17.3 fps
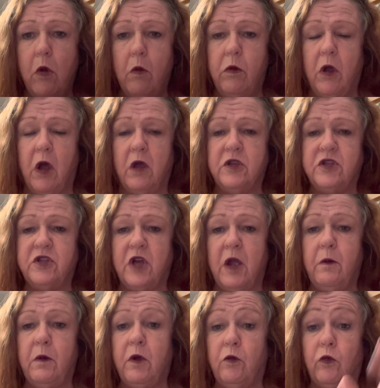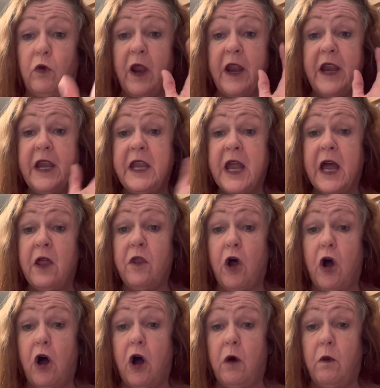blah. So I went running down the
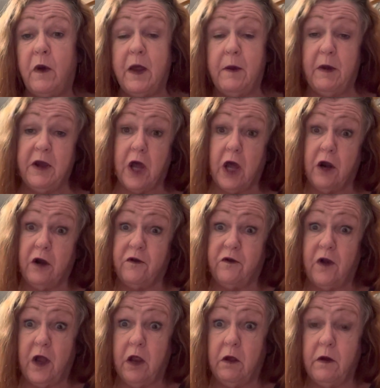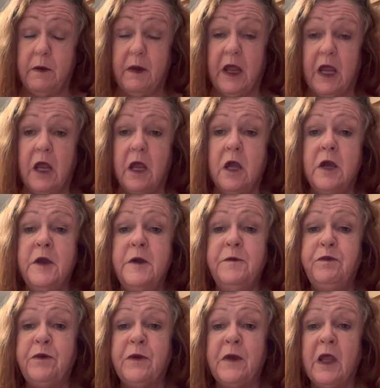hallway, my daughter following me.
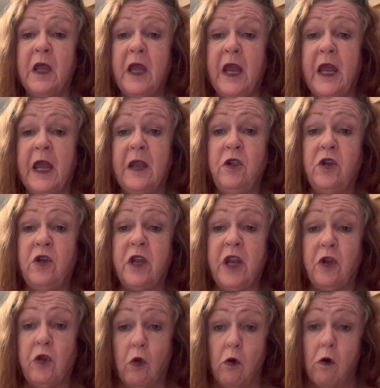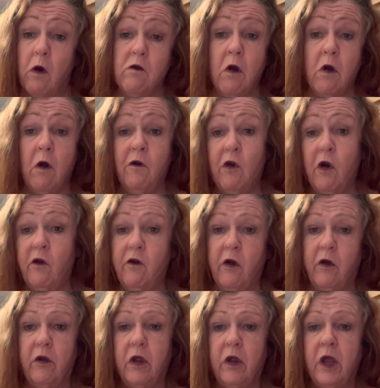And you could hear the rrr,
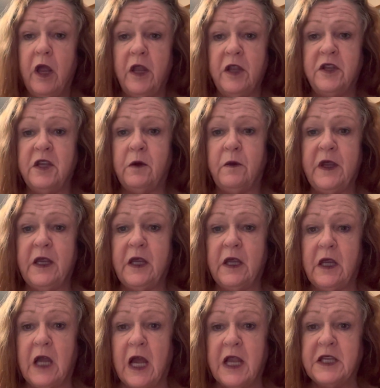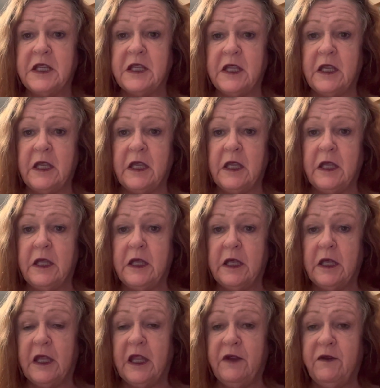rrr, until we got to the
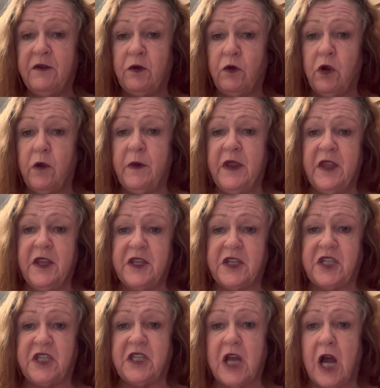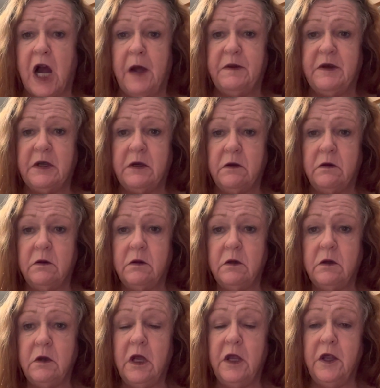living room and it stopped
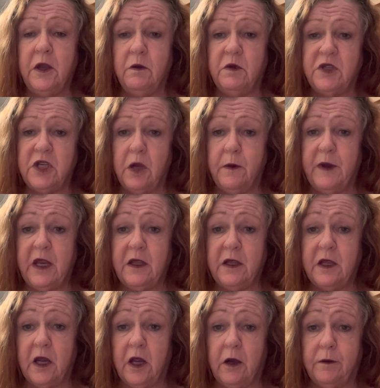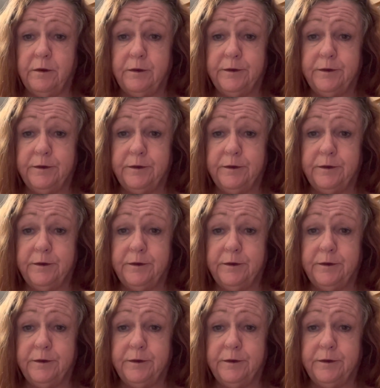and there was nobody there.